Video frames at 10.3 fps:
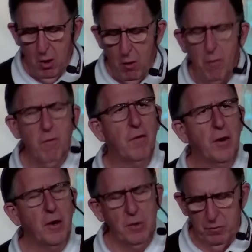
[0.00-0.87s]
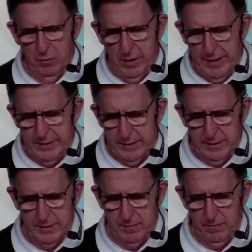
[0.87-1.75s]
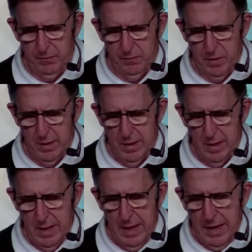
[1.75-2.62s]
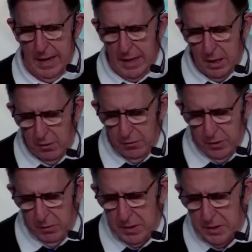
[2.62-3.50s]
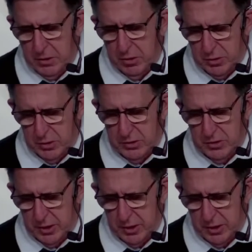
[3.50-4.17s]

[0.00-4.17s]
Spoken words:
overt racism. And although he couldn't